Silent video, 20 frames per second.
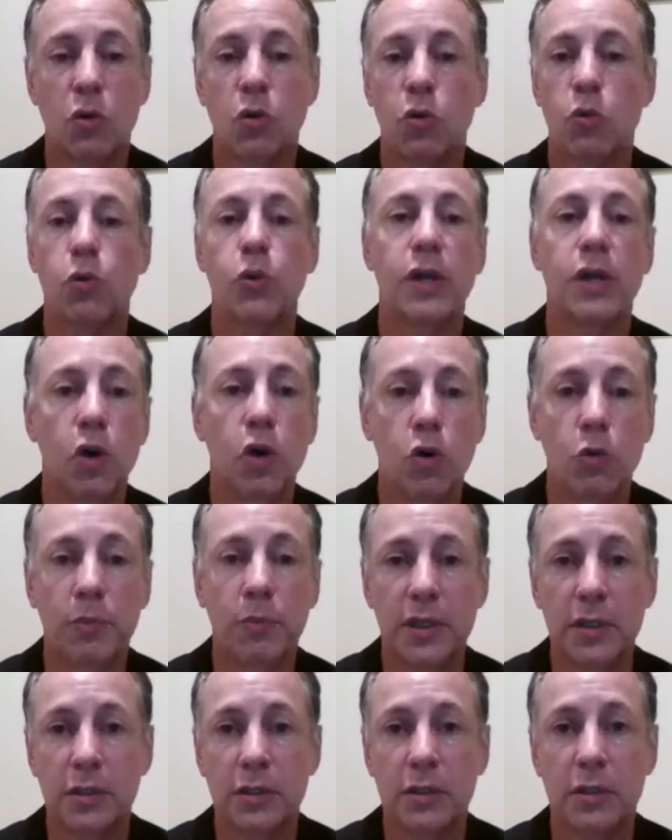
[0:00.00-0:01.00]

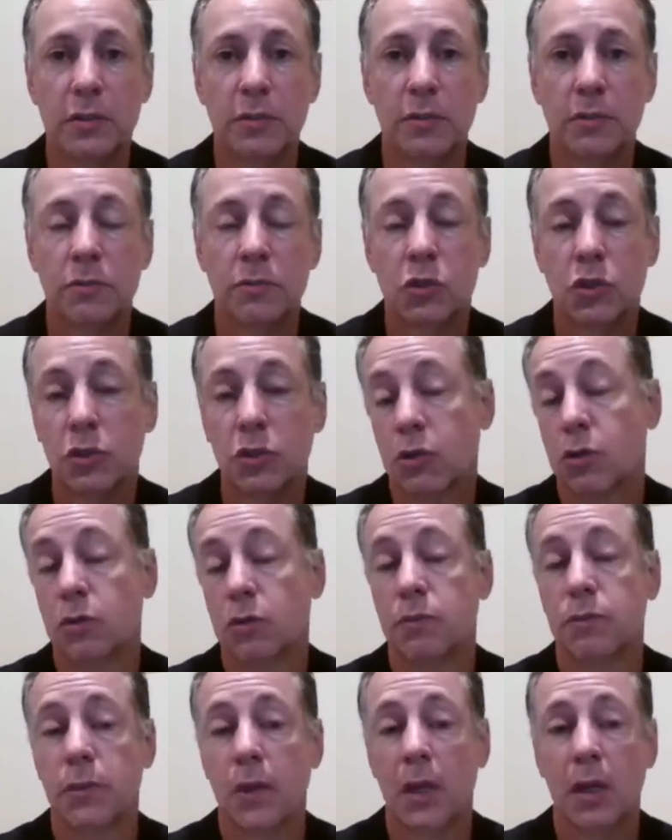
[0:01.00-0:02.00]
reopens.
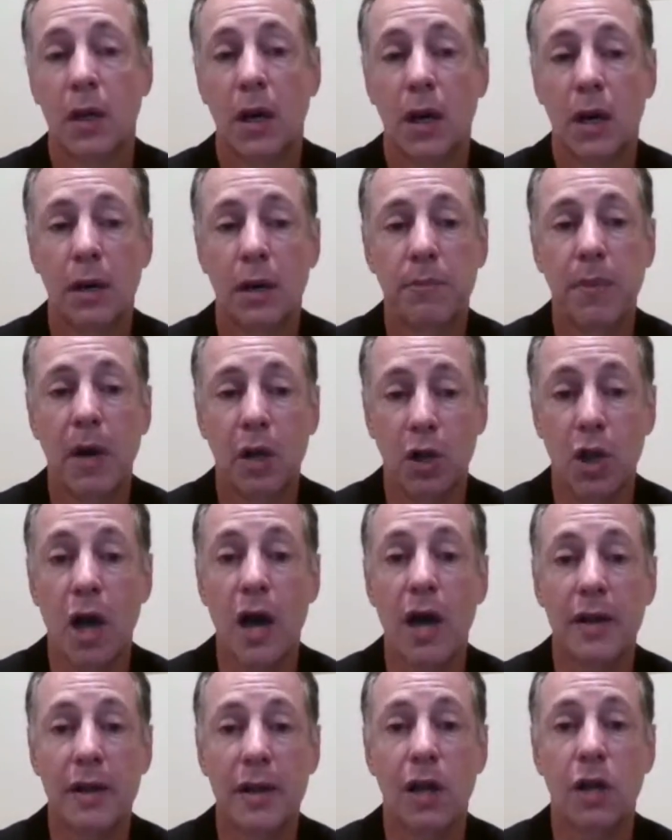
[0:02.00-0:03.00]
So a
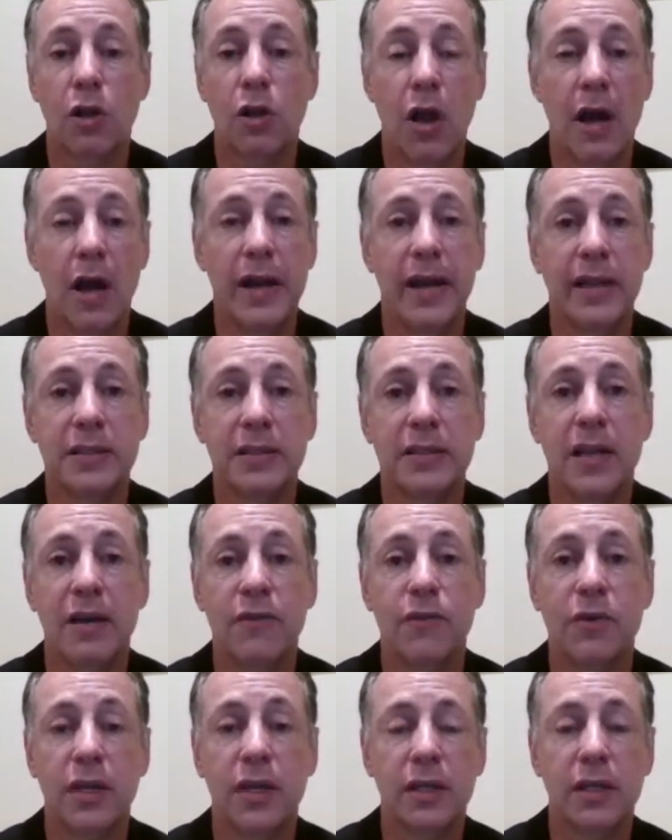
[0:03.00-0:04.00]
lot has
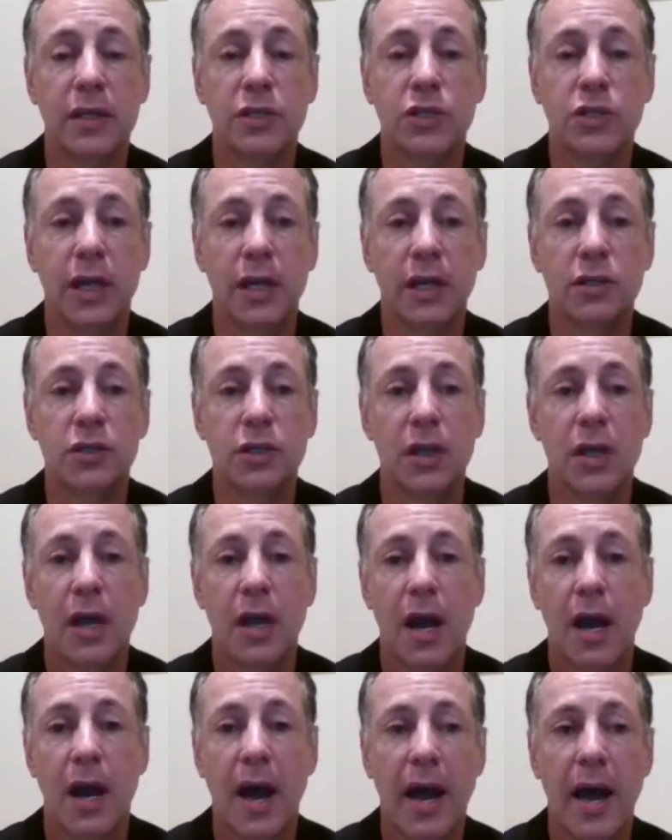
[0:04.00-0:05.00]
definitely changed.
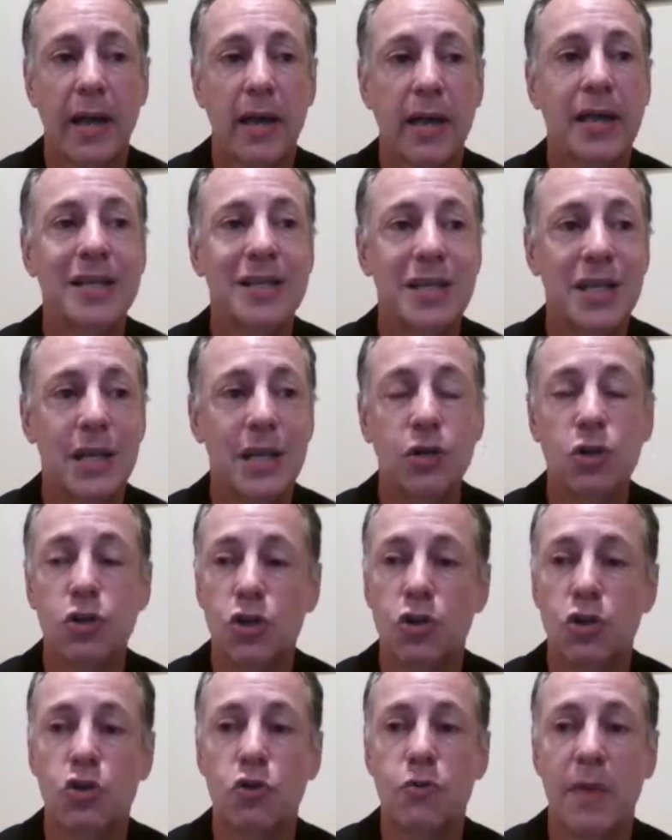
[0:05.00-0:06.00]
I continue to
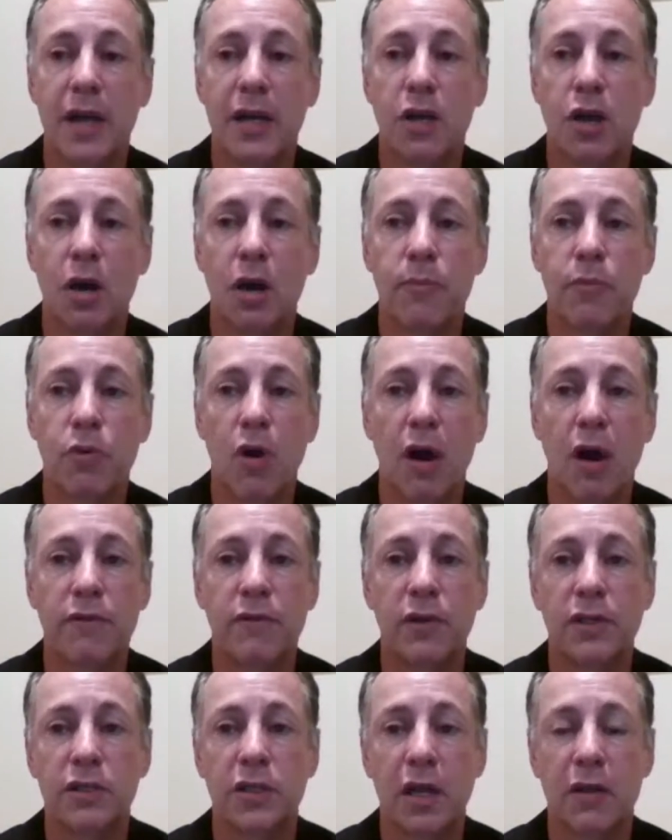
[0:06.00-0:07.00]
do my
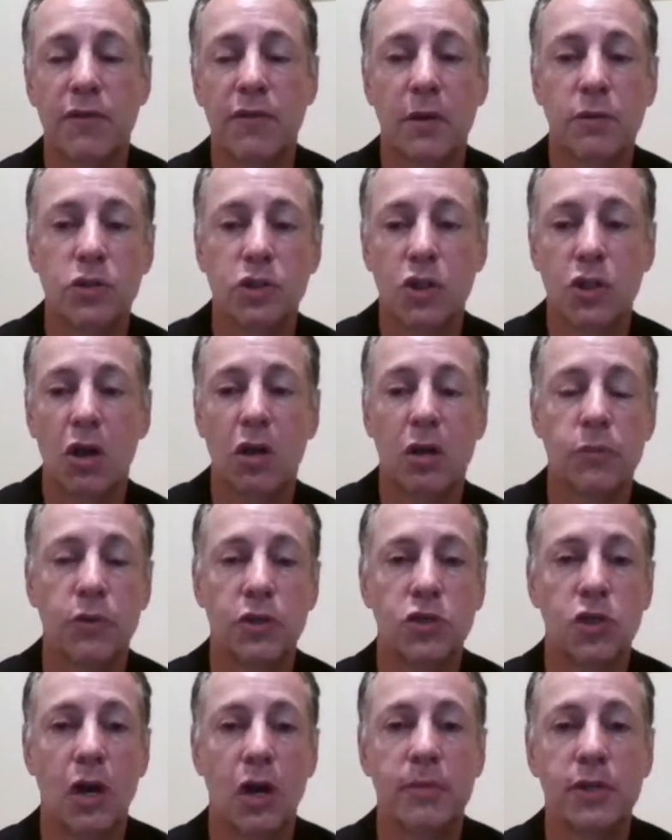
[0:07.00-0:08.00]
nonprofit stuff. I was talking with
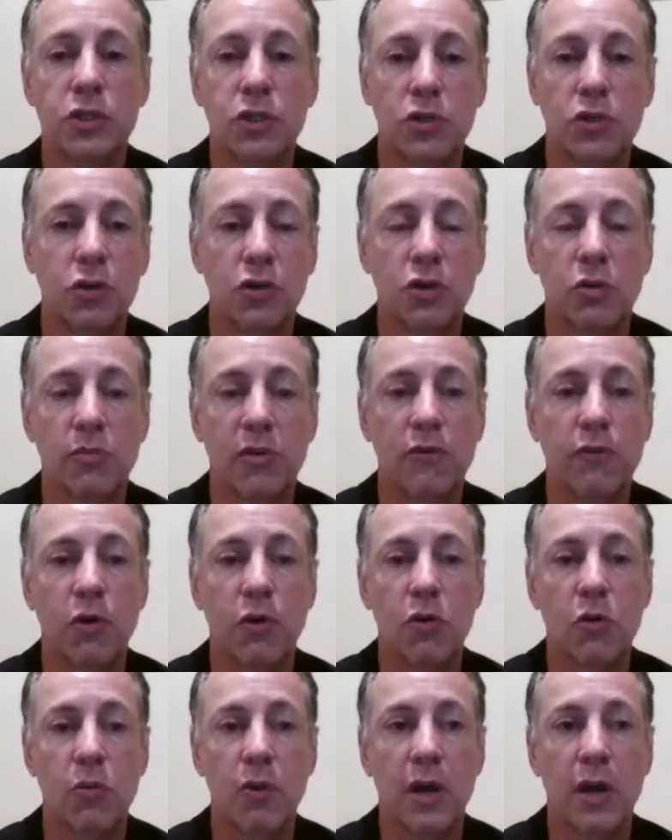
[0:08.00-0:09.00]
Thomas earlier before
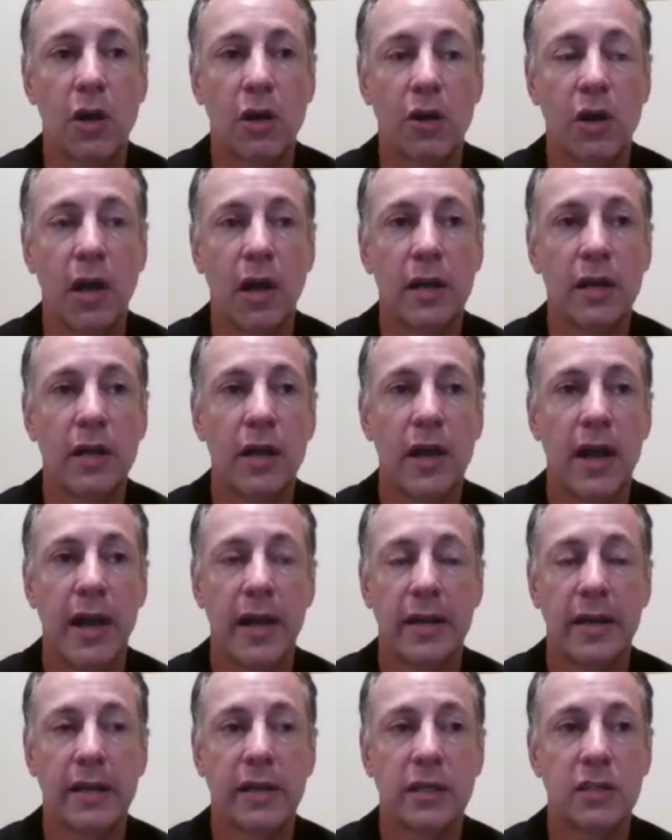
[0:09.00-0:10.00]
we went online,
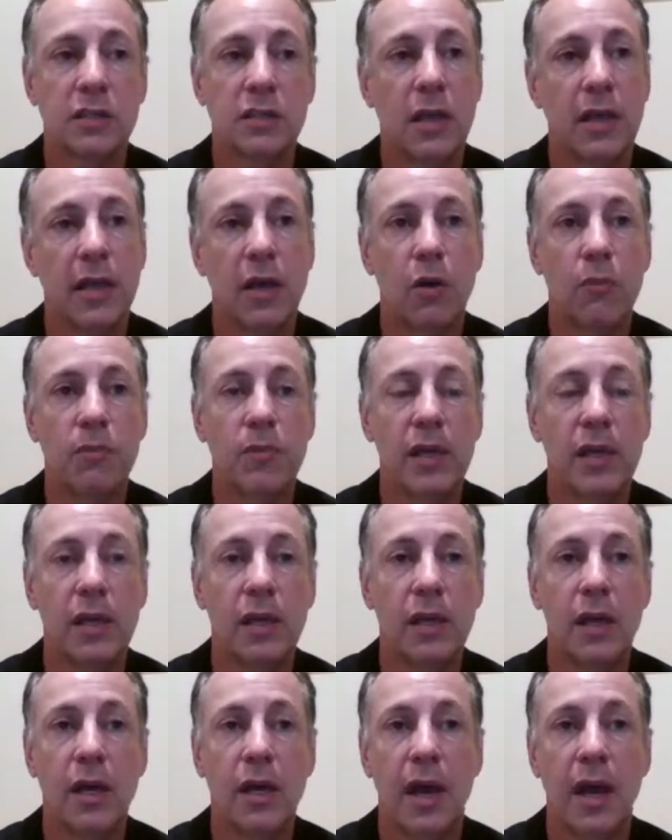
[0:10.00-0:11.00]
and he's helped me
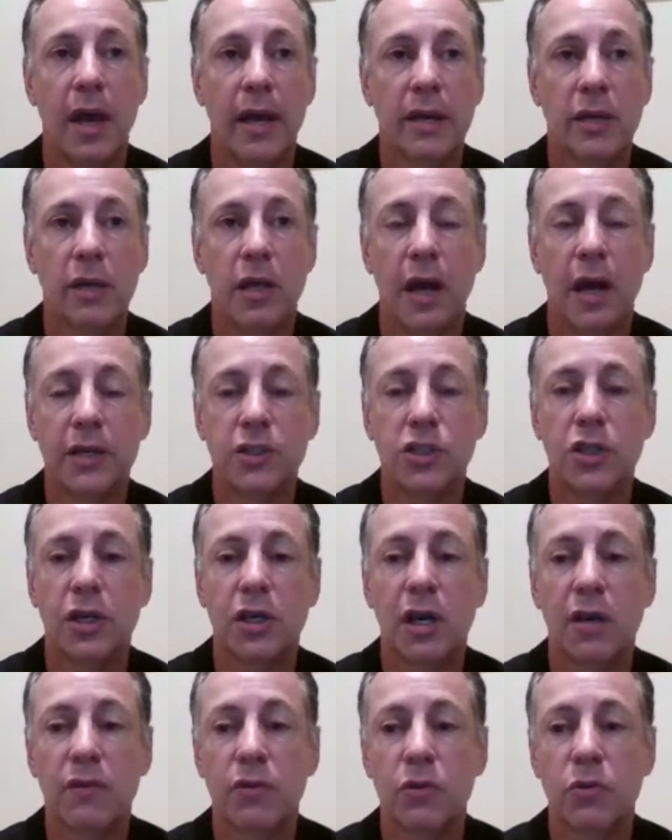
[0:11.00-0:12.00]
at Got You
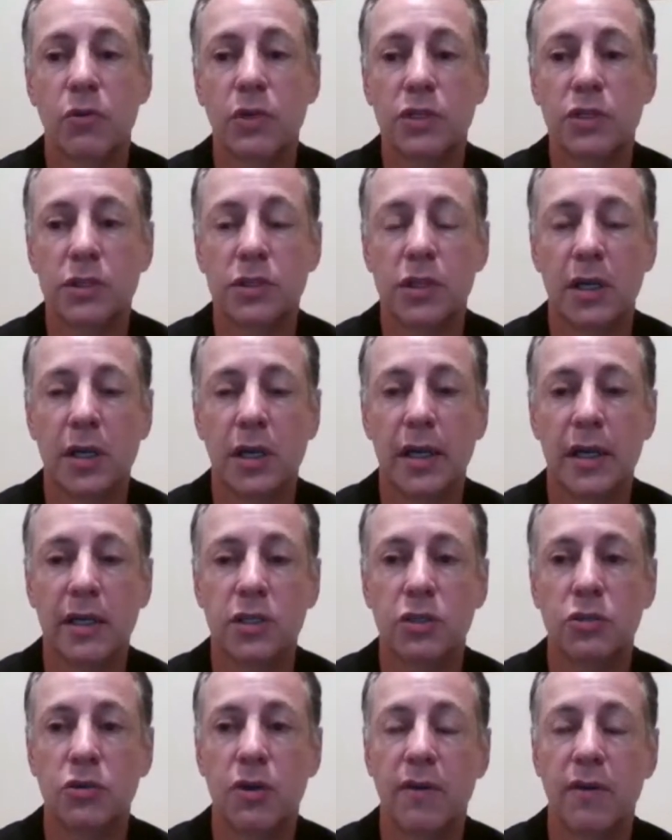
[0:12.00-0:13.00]
Covered, which is the
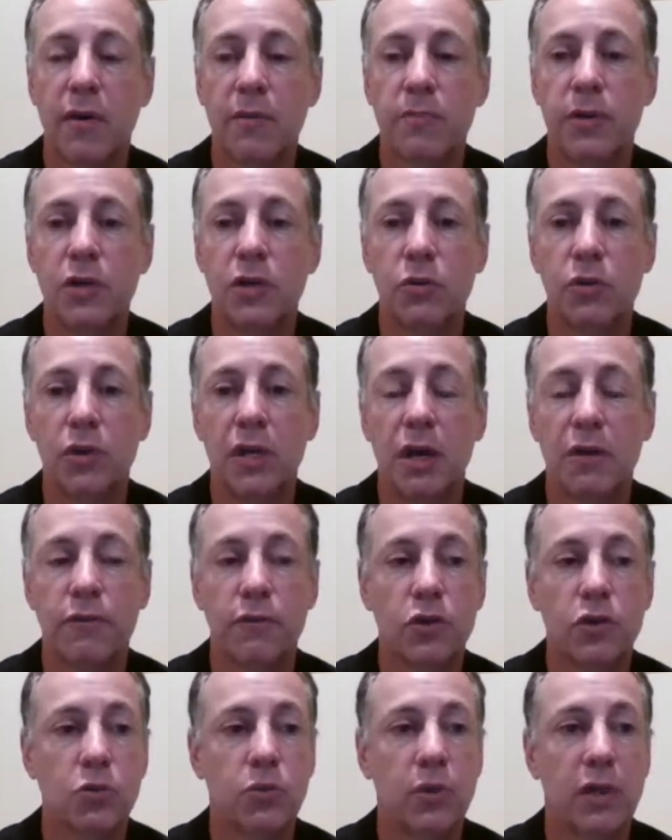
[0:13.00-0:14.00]
collection drive I've been doing now
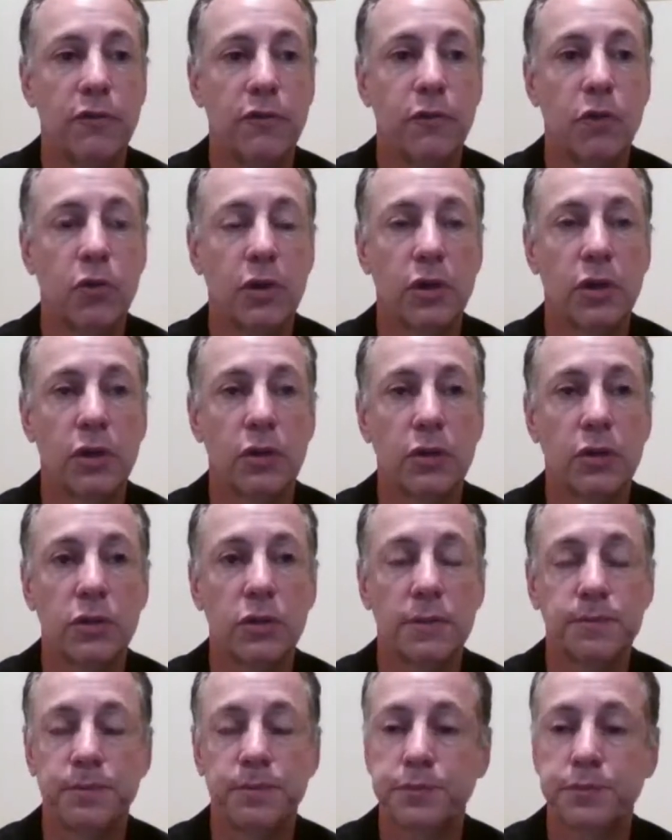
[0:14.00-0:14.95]
for 24 years.